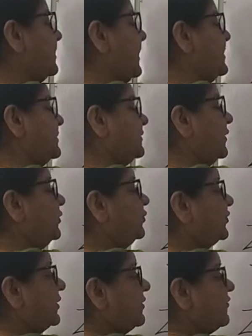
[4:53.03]
in a
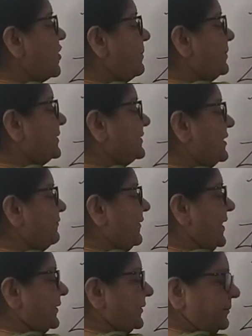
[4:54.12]
solution of copper
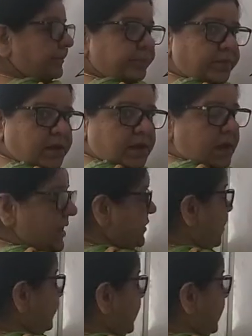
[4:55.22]
sulfate, now